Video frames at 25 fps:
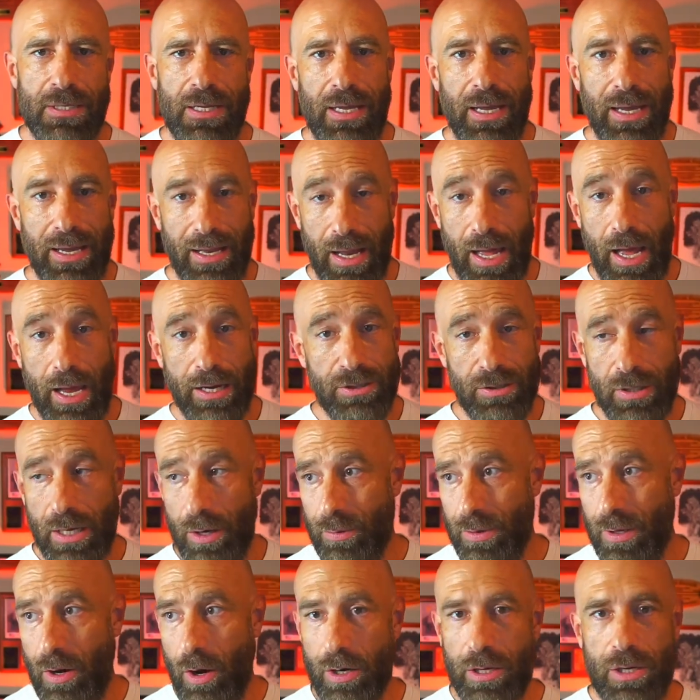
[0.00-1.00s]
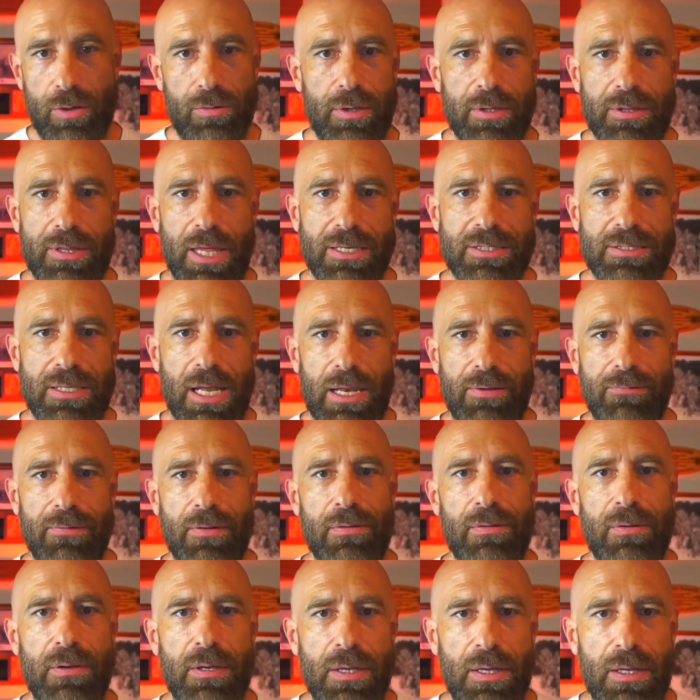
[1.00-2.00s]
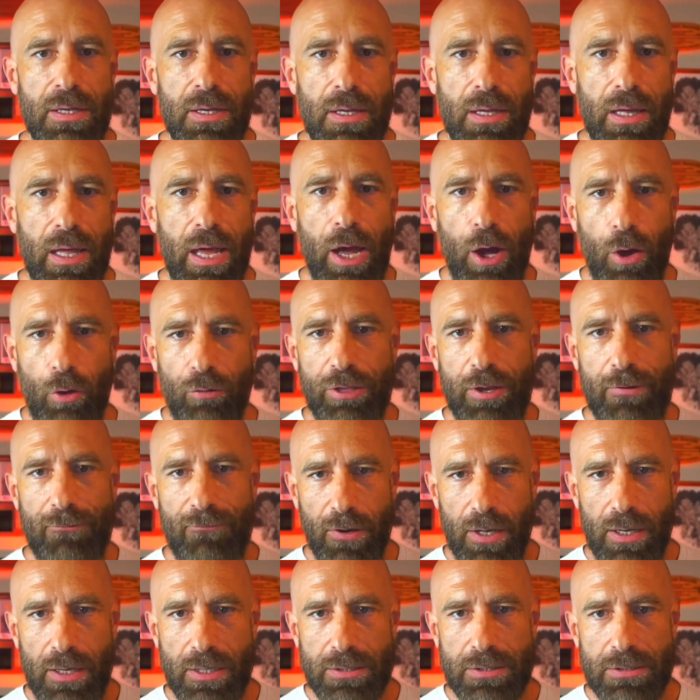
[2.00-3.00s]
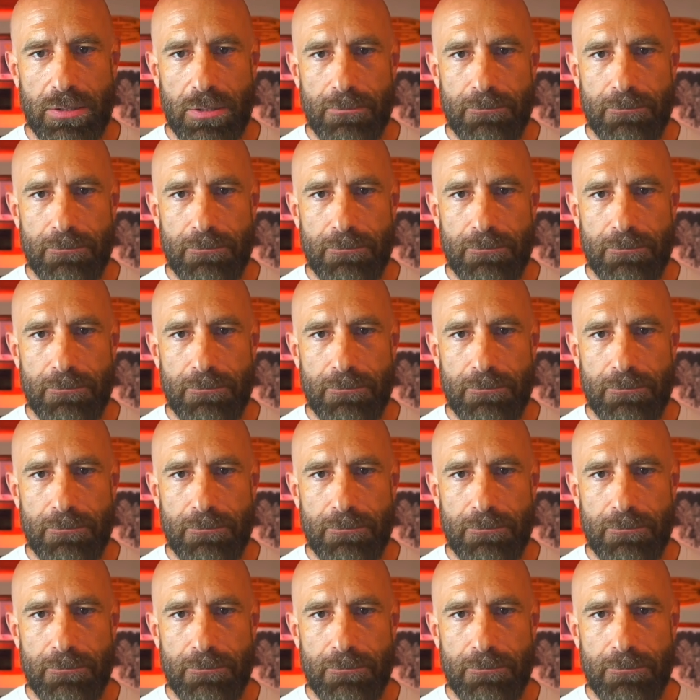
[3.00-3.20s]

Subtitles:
And actually, I would argue that that's not even healthy fitness.